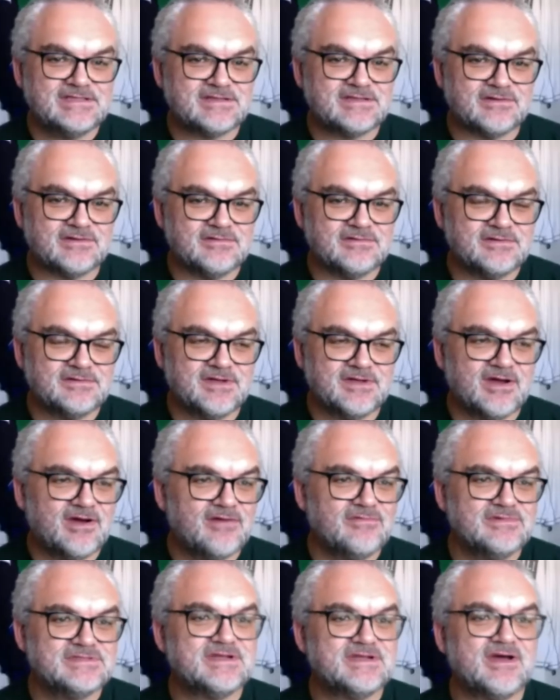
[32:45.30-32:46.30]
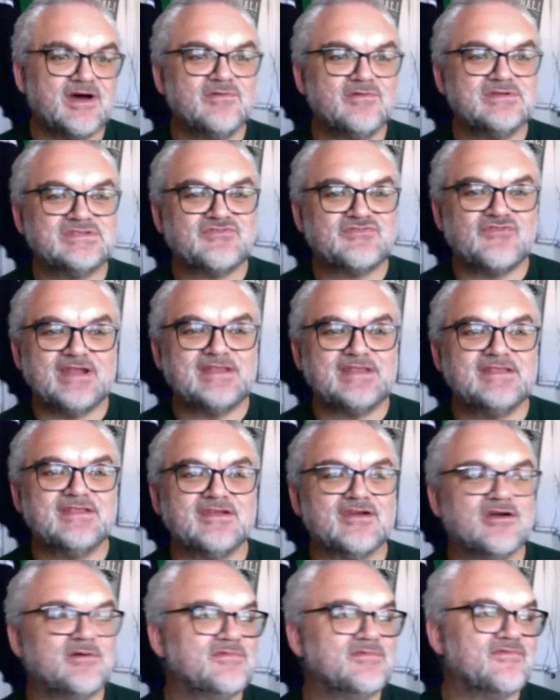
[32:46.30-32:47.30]
though. Always threatened to
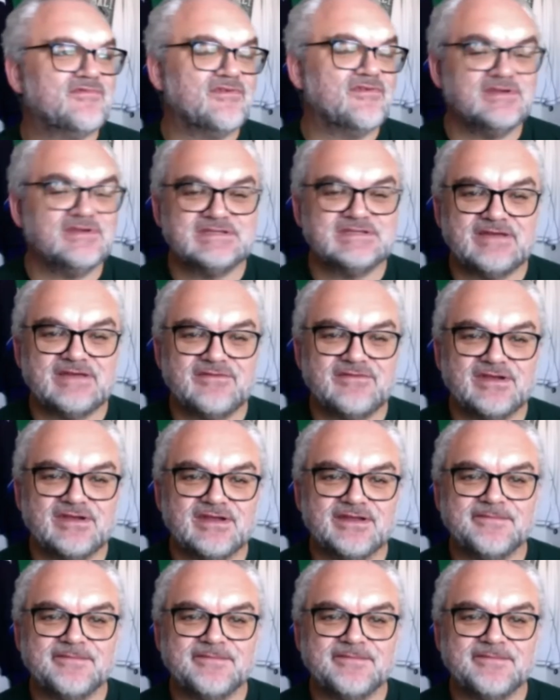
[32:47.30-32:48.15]
come to Foley's, never did.